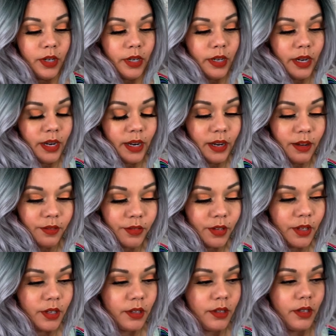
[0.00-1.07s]
Alright, I have
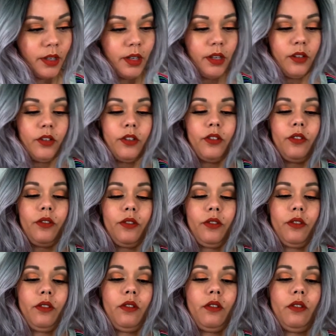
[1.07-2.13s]
the
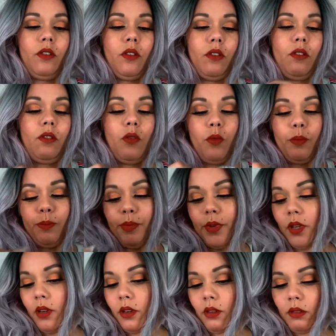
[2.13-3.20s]
containers
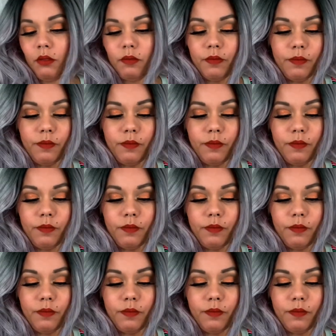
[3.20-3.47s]
open.